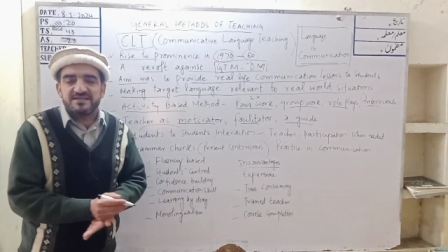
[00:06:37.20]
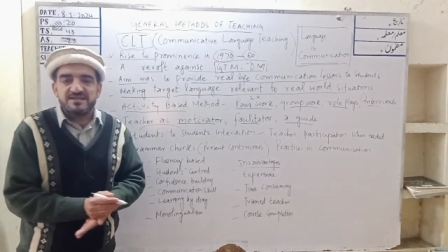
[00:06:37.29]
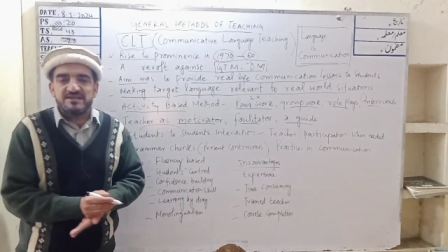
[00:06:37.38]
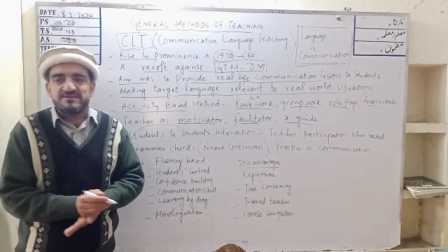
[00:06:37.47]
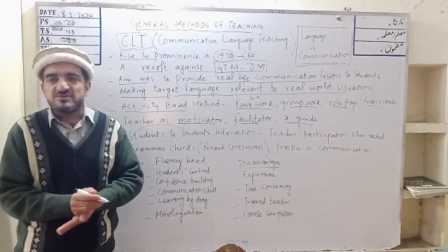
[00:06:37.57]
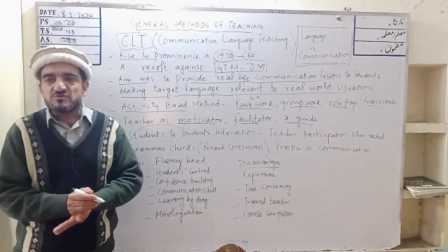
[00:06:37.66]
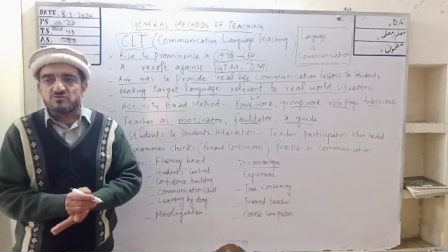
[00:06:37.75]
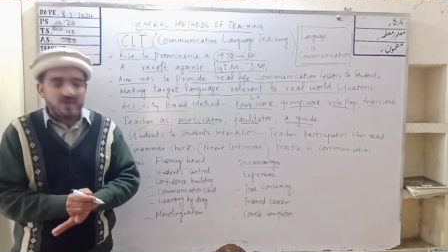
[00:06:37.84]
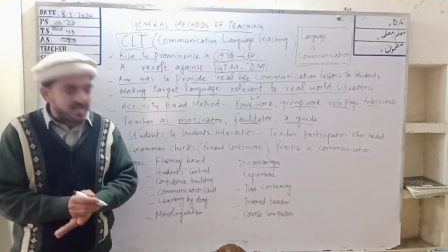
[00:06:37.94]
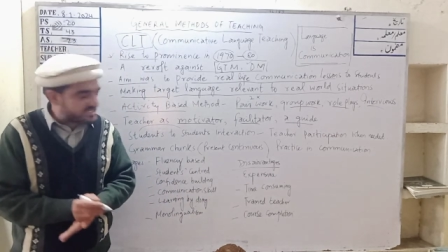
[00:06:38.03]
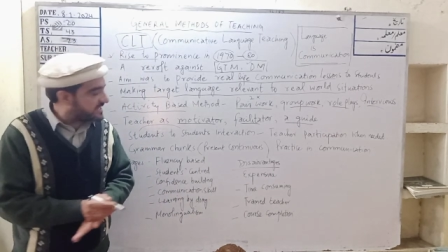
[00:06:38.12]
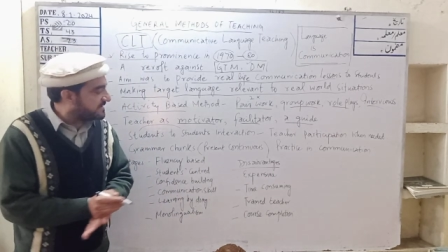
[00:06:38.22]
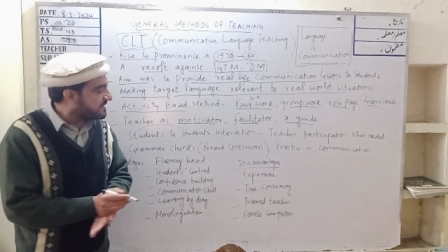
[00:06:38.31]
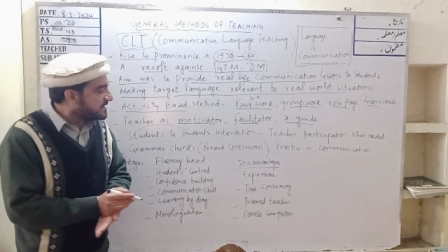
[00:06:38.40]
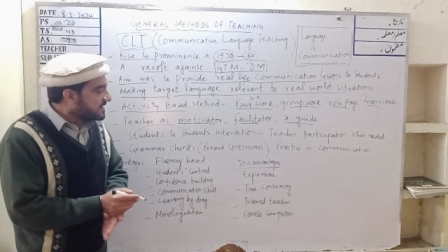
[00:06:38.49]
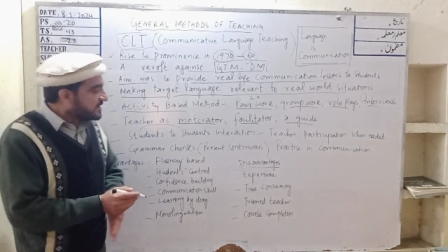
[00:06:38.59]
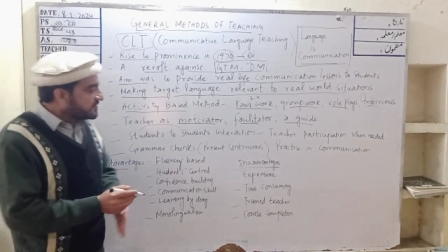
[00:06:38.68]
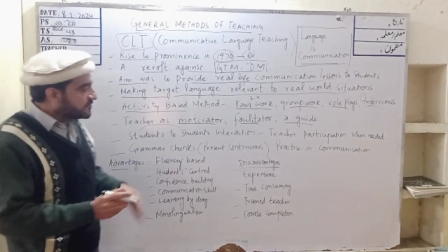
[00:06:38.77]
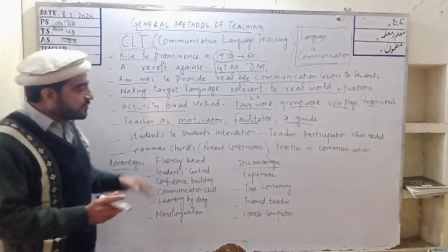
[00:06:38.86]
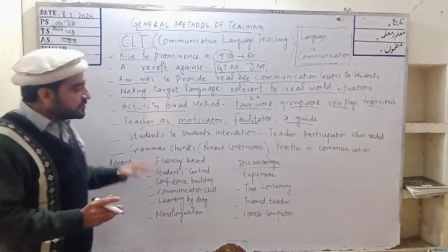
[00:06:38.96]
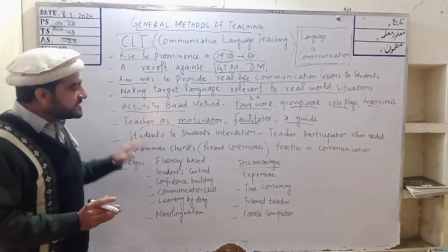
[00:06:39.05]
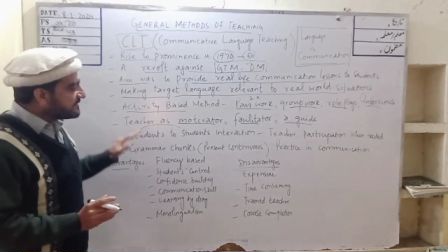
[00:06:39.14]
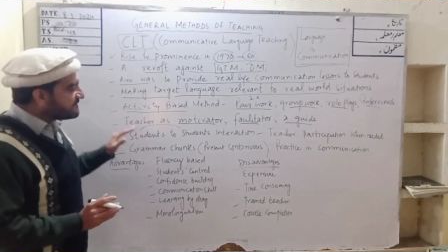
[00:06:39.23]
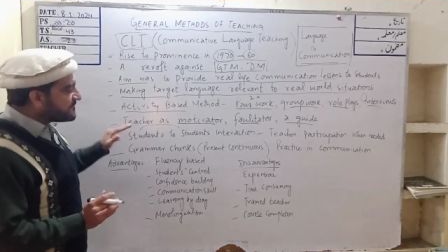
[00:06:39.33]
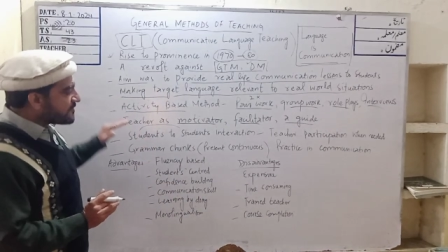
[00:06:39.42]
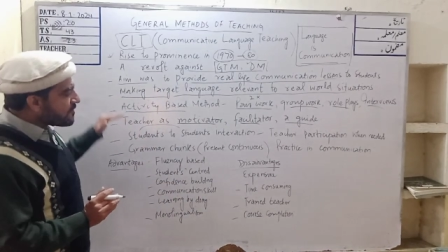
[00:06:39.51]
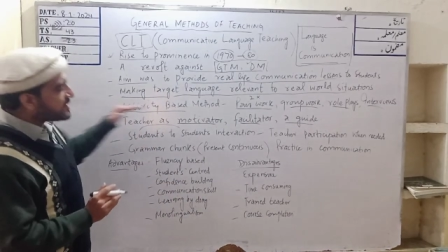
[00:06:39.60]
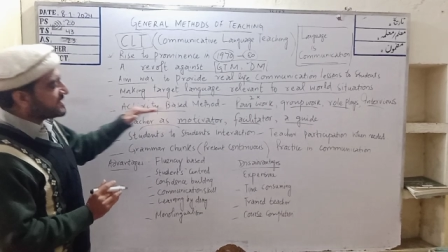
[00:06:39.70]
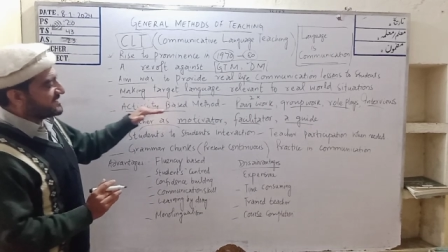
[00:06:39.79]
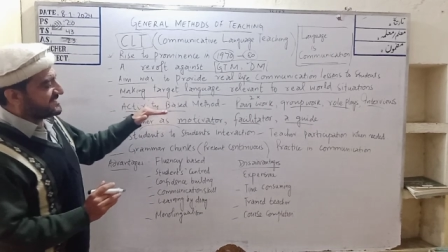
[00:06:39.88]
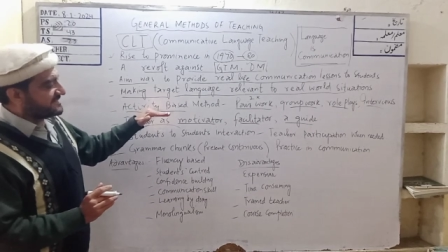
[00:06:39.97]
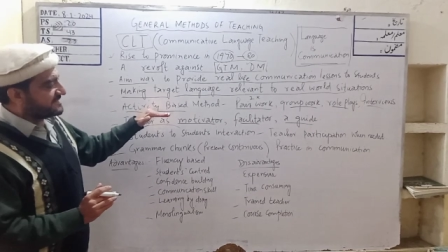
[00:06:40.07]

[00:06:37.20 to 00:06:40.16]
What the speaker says: real situation. So the focus